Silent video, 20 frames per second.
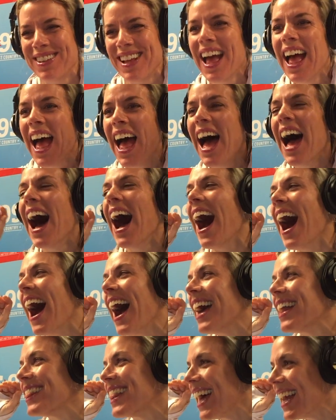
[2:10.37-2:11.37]

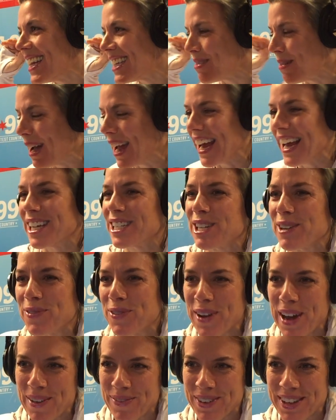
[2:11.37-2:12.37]
I, that is my answer
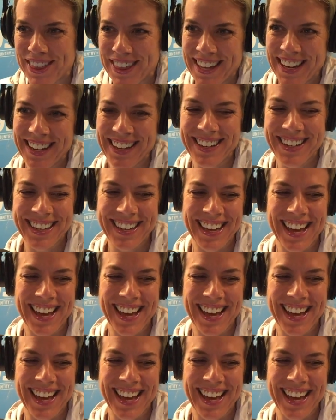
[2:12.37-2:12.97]
for everything. Okay.